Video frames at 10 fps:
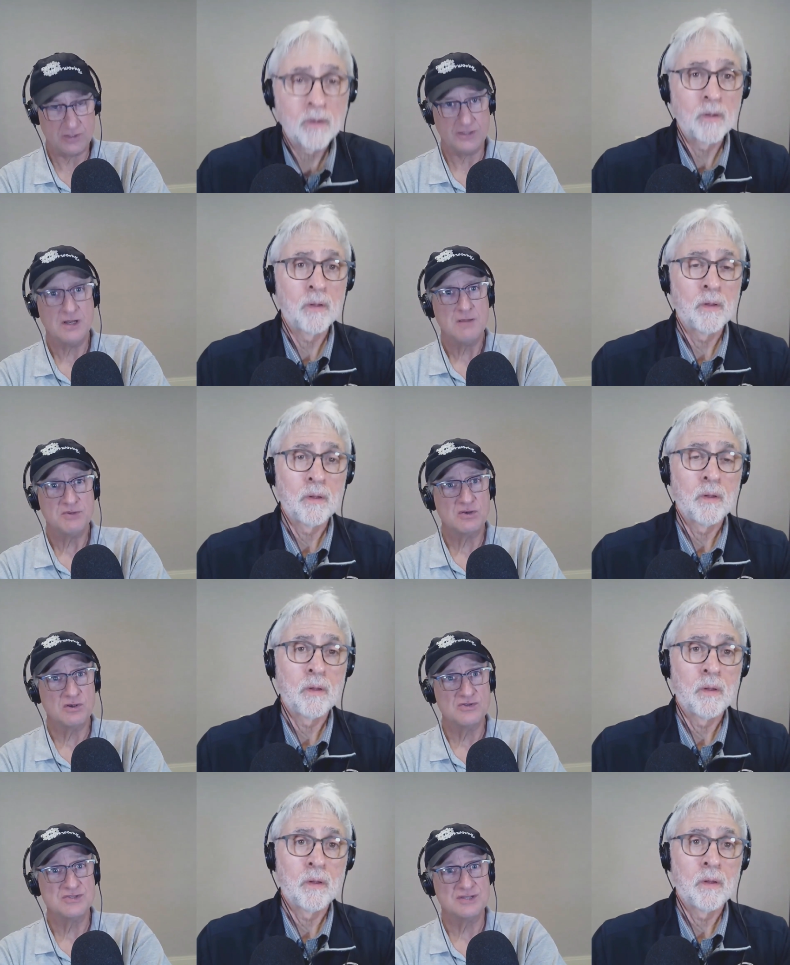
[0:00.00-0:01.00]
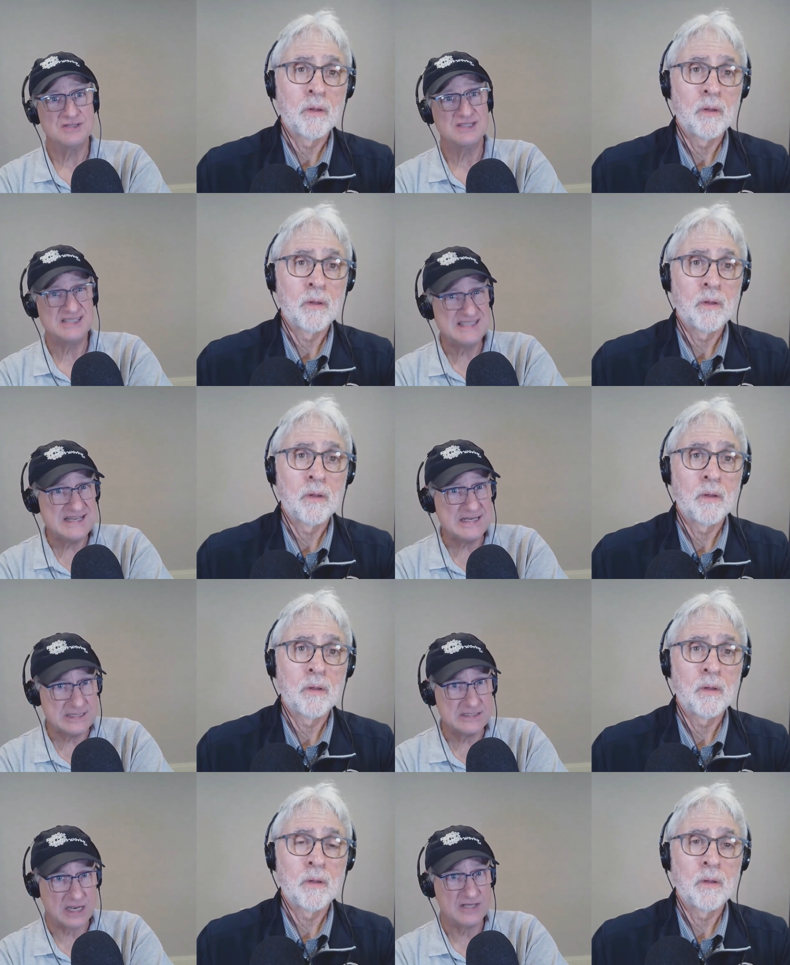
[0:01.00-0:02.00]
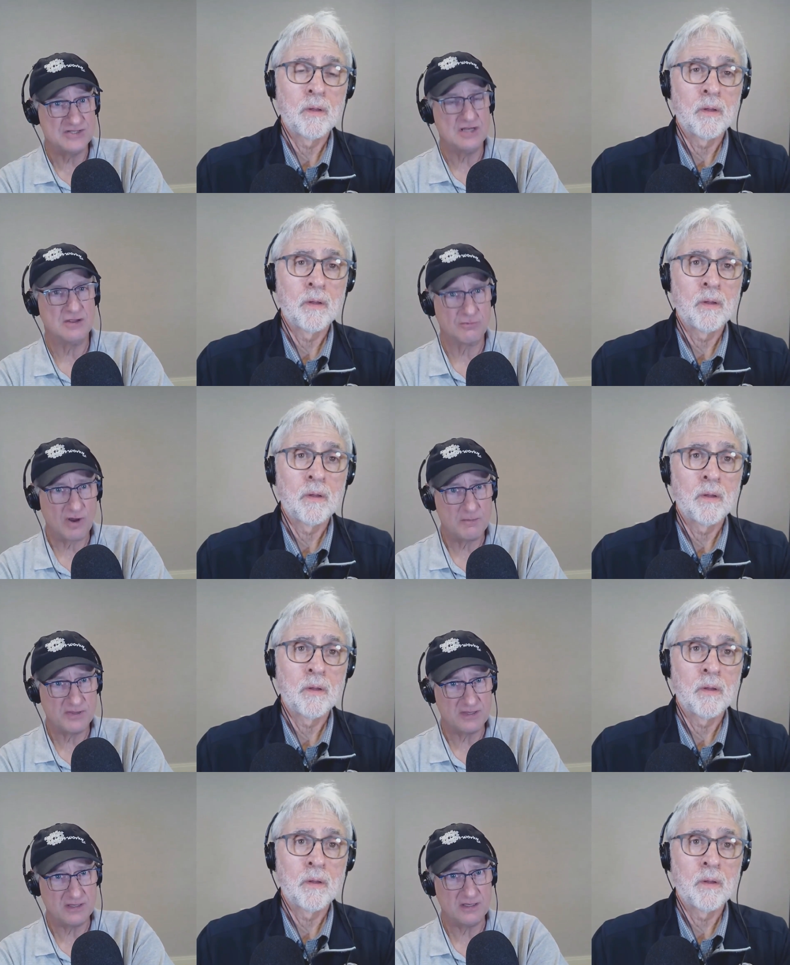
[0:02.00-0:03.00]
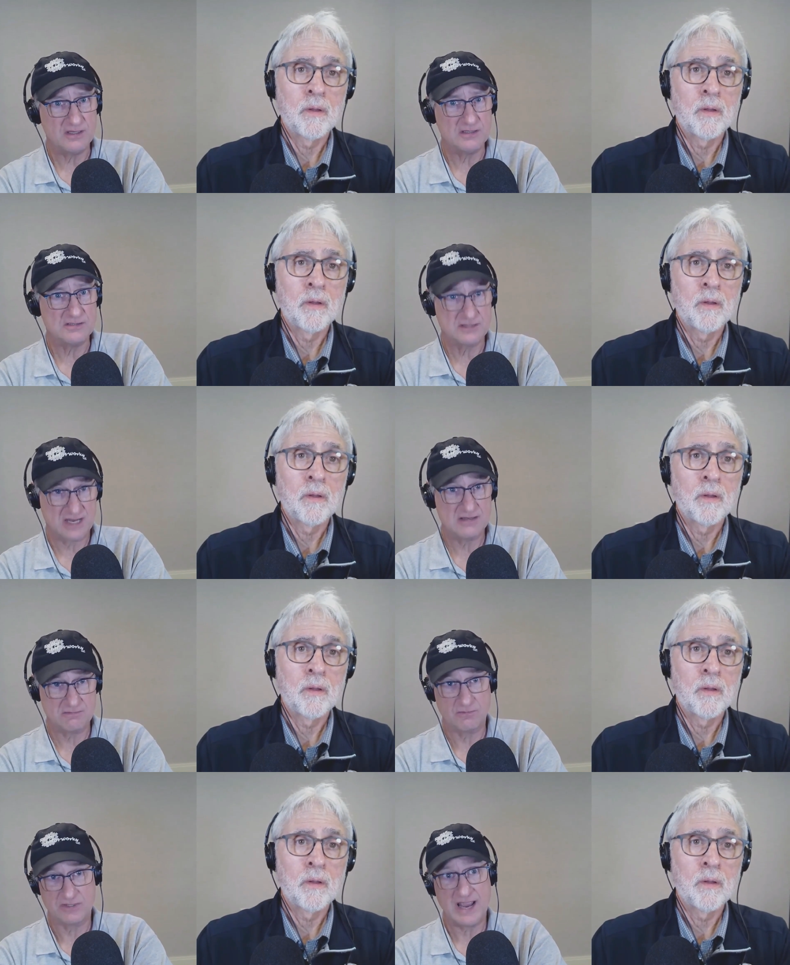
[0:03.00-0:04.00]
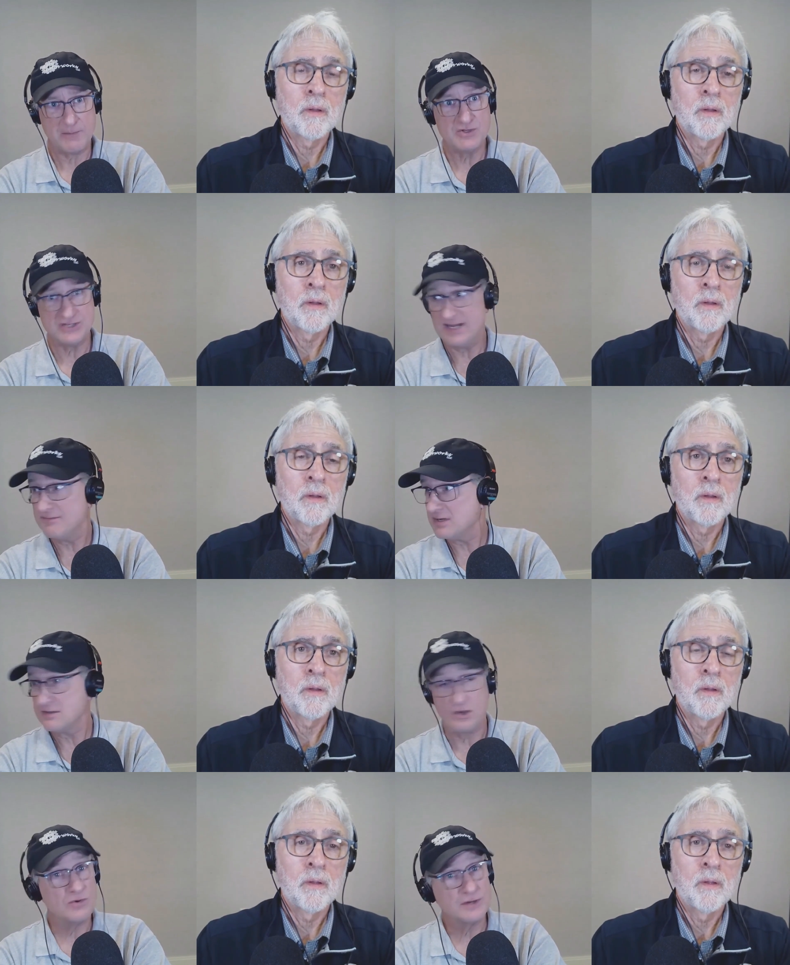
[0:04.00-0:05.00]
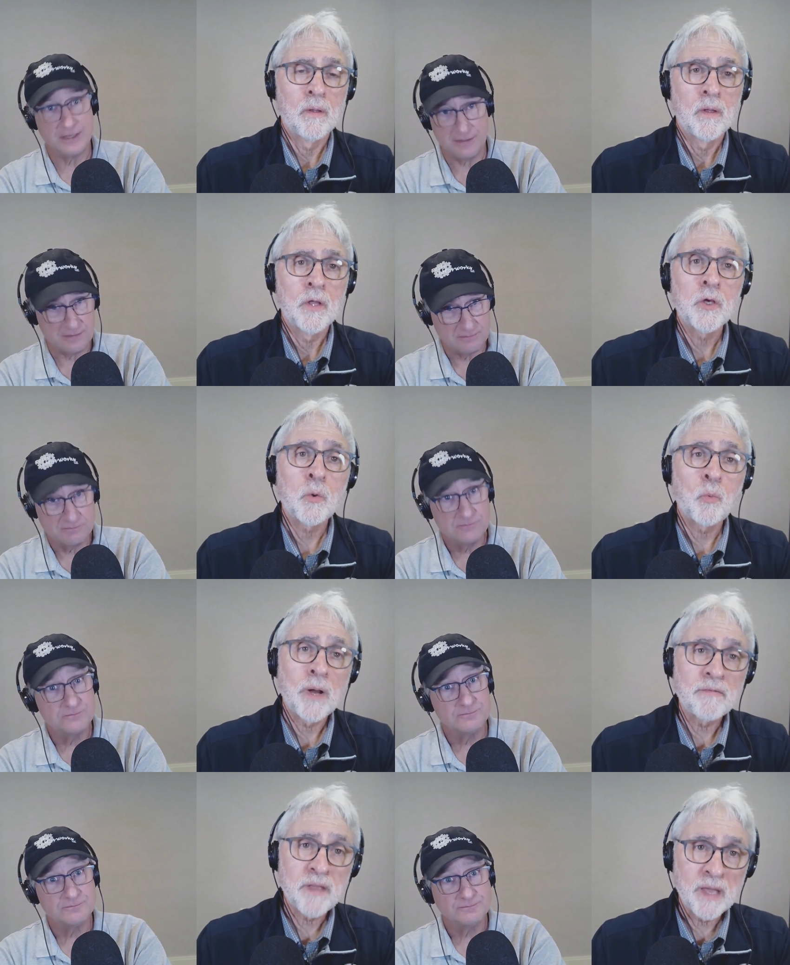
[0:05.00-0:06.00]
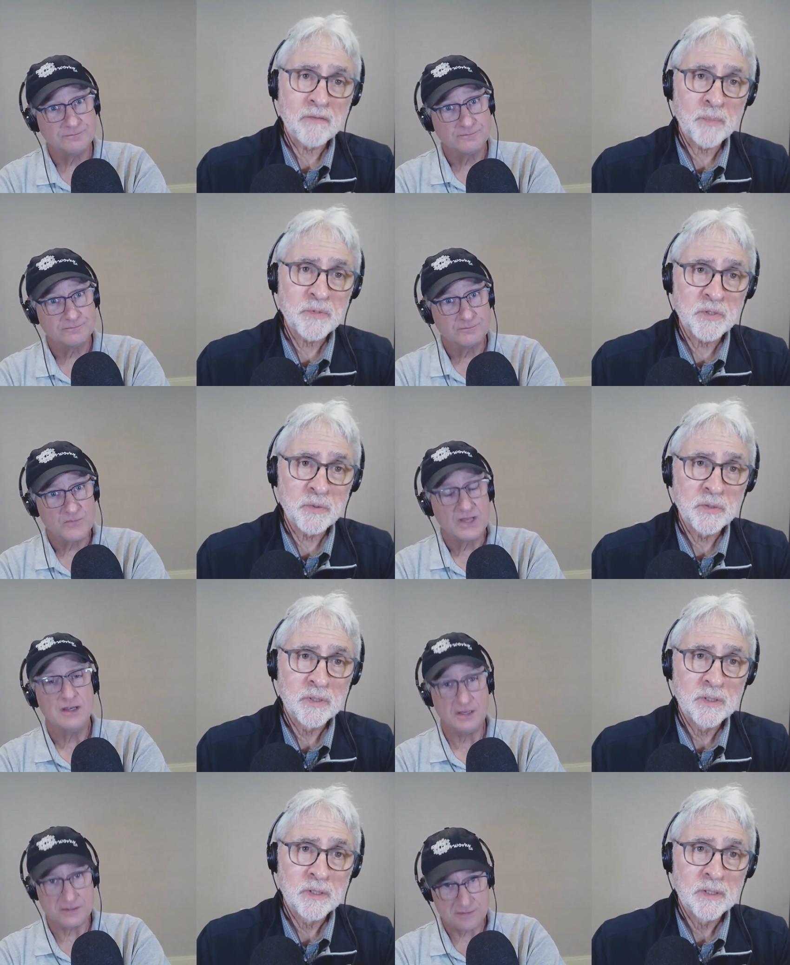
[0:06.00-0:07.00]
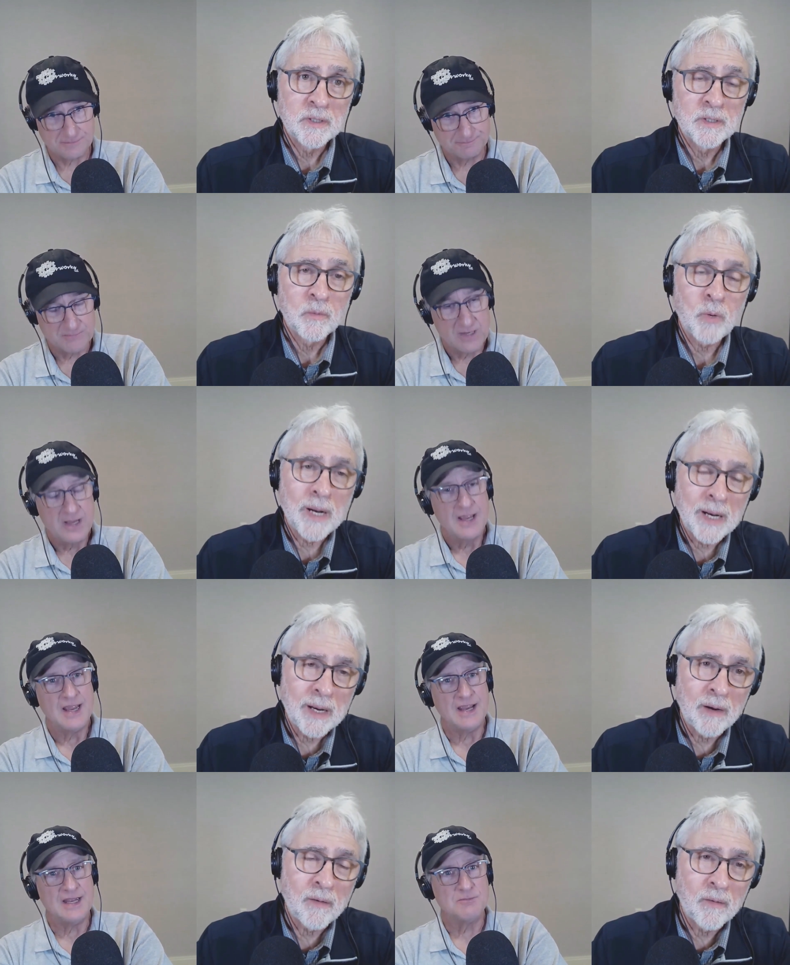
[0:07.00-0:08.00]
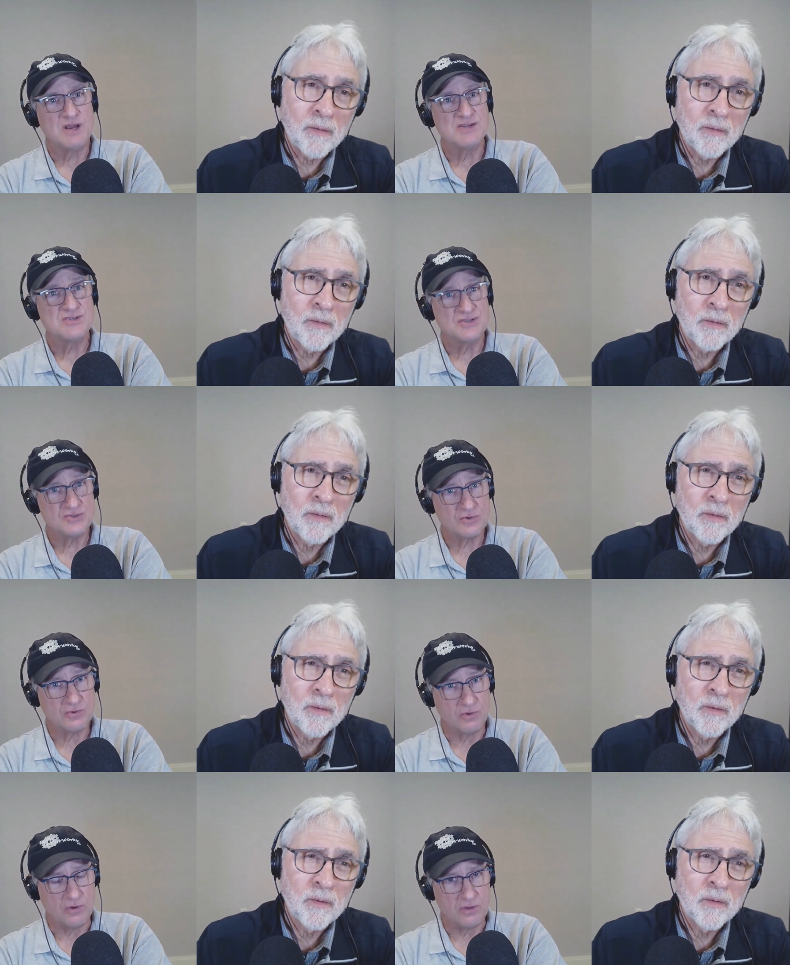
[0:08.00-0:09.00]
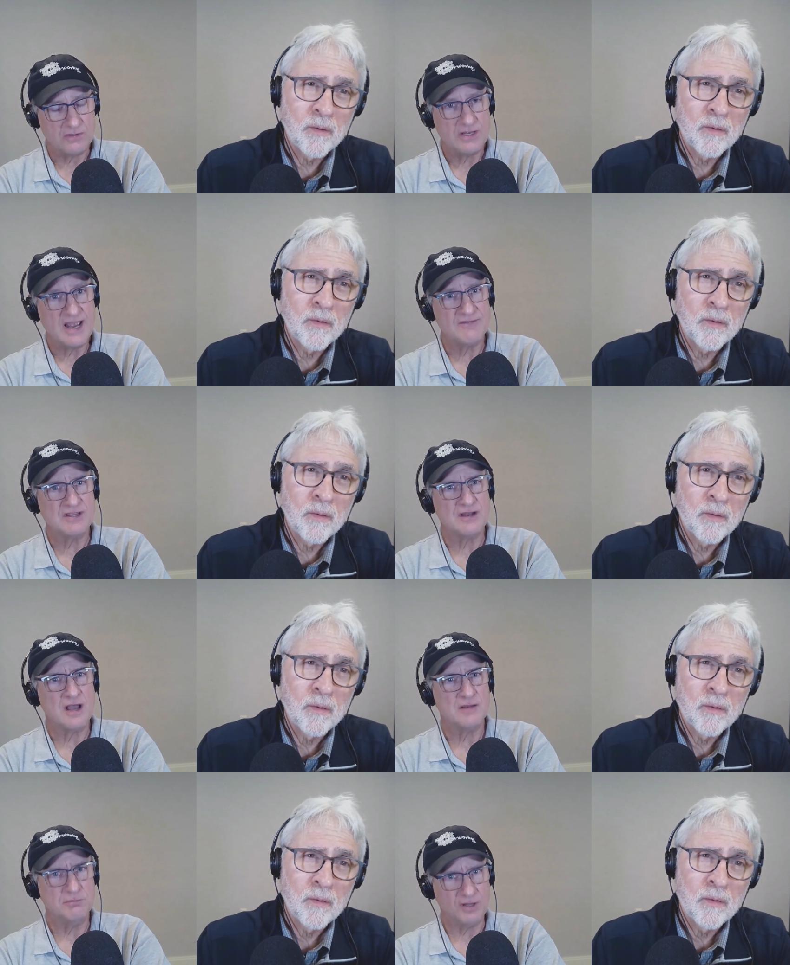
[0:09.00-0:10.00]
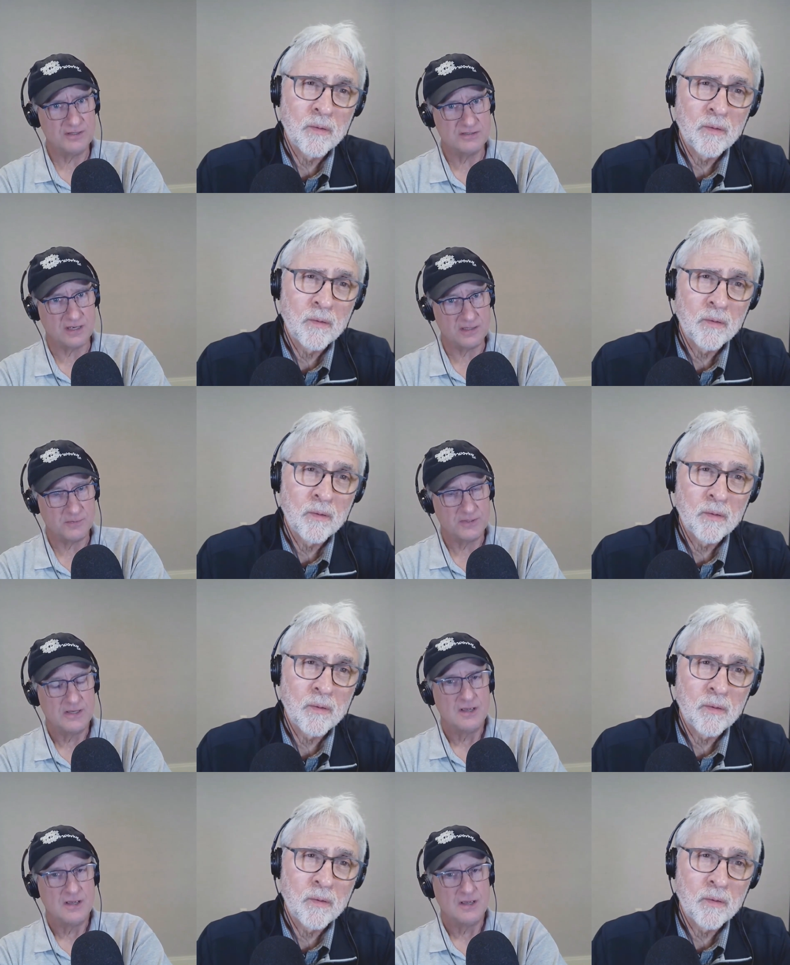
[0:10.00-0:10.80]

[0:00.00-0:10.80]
Speaker 1: right? Because the disease IgA nephropathy is can damage even a donor kidney.
Speaker 2: Your wife gave up too?
Speaker 1: Yes. Wow. And my sister-in-law, having an odd blood type,